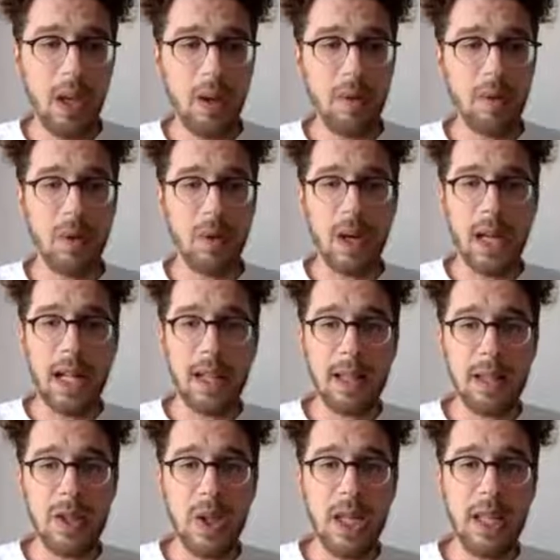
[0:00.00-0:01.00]
For
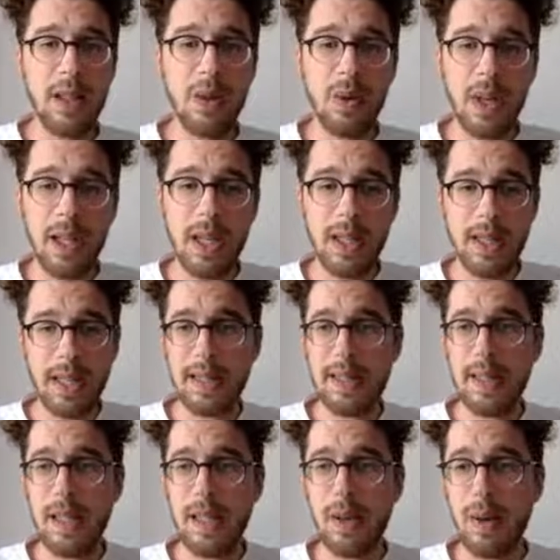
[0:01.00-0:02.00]
algae in red and
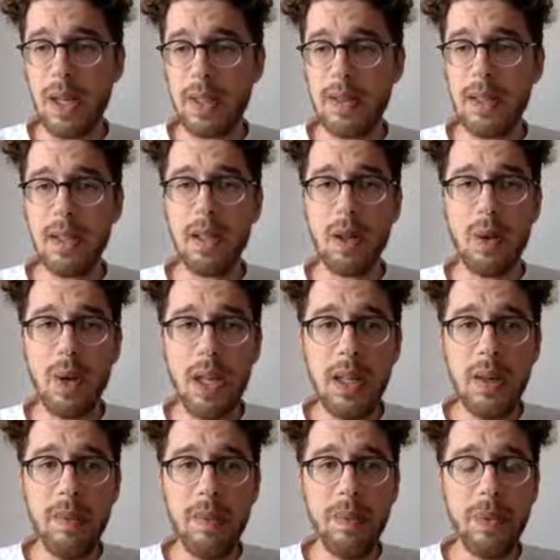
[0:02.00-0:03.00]
seagrass in
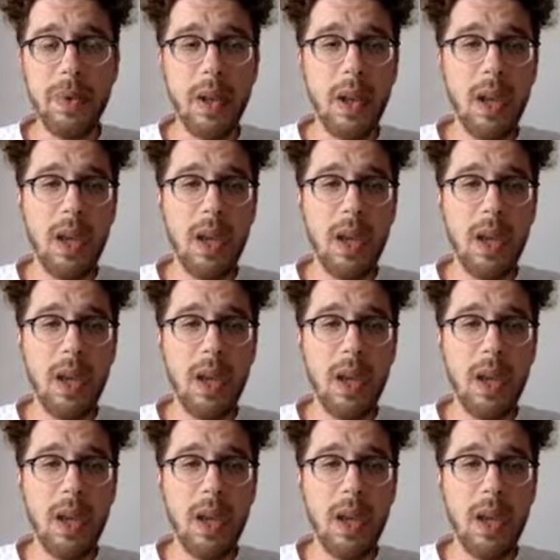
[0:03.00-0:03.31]
green,